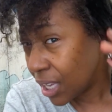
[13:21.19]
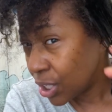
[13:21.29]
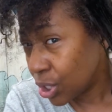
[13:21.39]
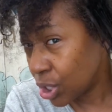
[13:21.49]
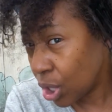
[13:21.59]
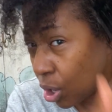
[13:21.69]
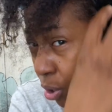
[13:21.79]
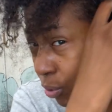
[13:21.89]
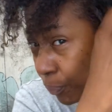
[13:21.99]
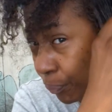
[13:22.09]

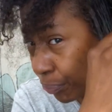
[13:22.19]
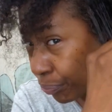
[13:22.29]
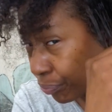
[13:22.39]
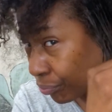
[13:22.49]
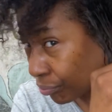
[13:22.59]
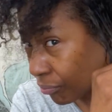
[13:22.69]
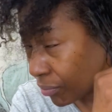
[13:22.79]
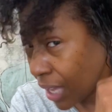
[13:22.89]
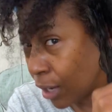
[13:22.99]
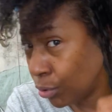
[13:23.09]
So
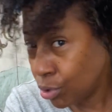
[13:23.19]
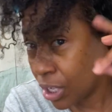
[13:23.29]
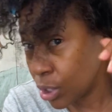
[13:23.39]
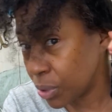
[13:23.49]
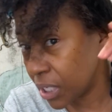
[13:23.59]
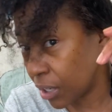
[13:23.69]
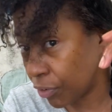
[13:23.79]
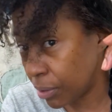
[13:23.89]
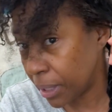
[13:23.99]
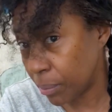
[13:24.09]
I don't use their twisting
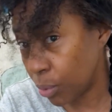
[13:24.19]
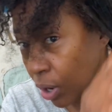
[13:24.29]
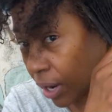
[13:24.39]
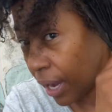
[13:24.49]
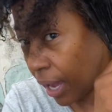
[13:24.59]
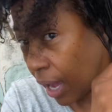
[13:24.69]
cream anymore.